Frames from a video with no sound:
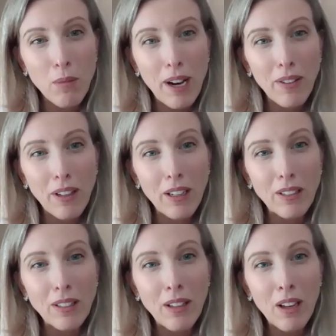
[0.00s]
about
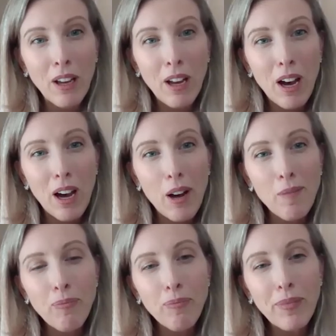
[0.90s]
this.
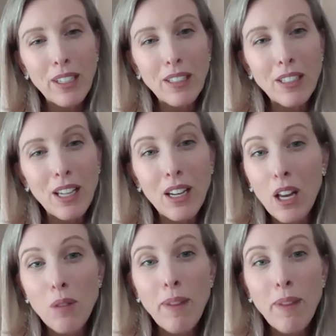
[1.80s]
There's an